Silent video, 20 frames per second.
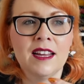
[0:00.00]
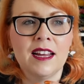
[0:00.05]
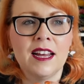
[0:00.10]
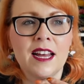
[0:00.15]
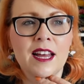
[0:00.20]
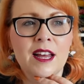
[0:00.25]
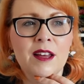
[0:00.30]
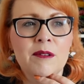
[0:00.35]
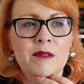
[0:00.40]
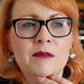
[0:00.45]

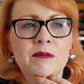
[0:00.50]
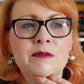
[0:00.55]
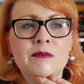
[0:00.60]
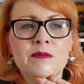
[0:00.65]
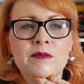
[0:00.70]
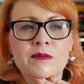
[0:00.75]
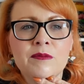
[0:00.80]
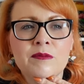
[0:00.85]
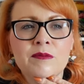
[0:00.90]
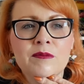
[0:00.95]

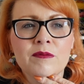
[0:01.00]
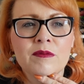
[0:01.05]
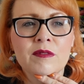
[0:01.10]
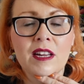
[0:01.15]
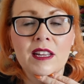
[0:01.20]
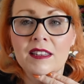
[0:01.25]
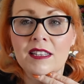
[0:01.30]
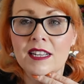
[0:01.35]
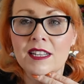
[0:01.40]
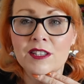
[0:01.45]
And
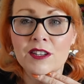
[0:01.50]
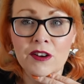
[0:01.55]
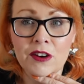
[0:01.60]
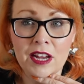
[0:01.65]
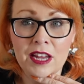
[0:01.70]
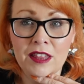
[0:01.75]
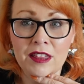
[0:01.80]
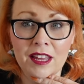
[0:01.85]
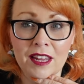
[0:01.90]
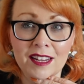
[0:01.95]
that's a
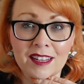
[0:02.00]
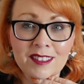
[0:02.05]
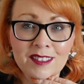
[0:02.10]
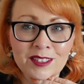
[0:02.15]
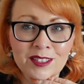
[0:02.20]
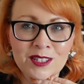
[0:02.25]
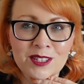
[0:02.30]
great thing.